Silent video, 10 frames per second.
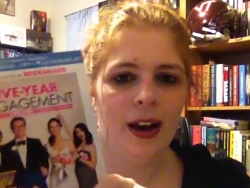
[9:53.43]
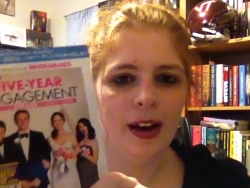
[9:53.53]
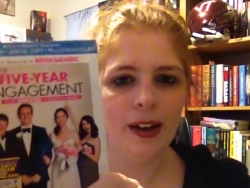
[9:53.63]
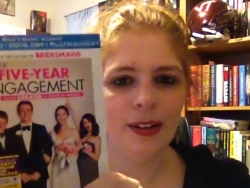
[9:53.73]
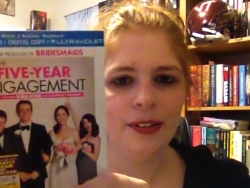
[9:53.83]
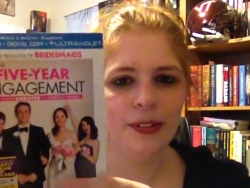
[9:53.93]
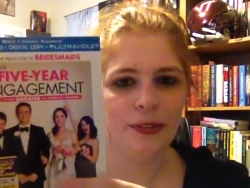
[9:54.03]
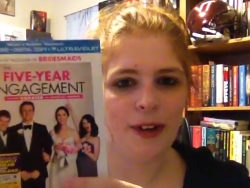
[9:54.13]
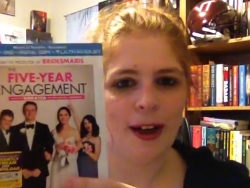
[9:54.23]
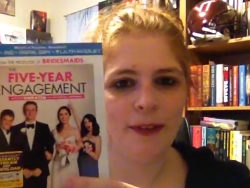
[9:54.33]
uh, the
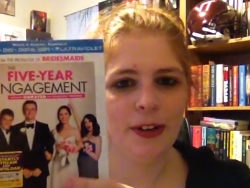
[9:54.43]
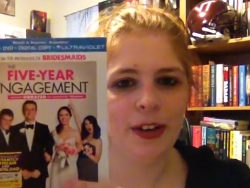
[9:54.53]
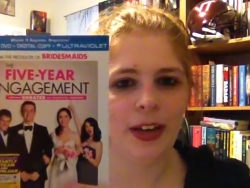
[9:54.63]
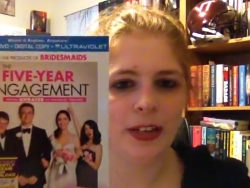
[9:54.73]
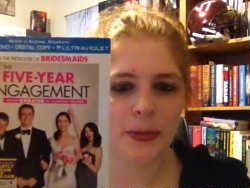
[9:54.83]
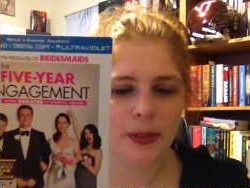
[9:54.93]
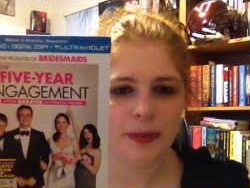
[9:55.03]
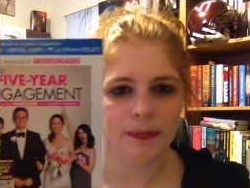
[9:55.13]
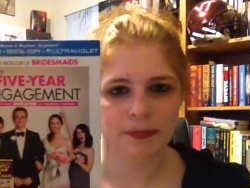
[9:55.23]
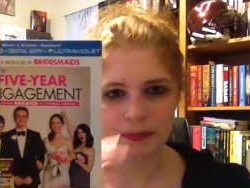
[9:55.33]
five year engagement.